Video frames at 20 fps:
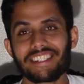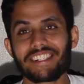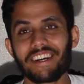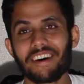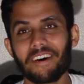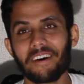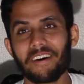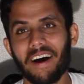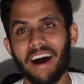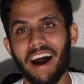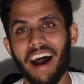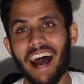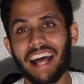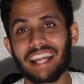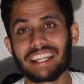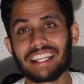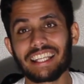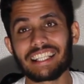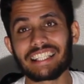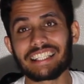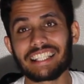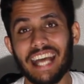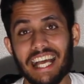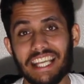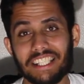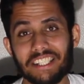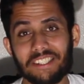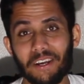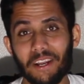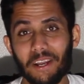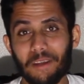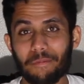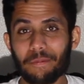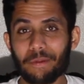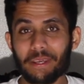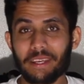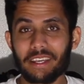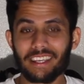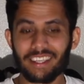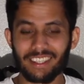So I think that's gonna
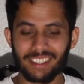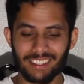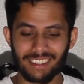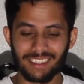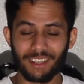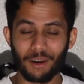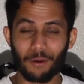be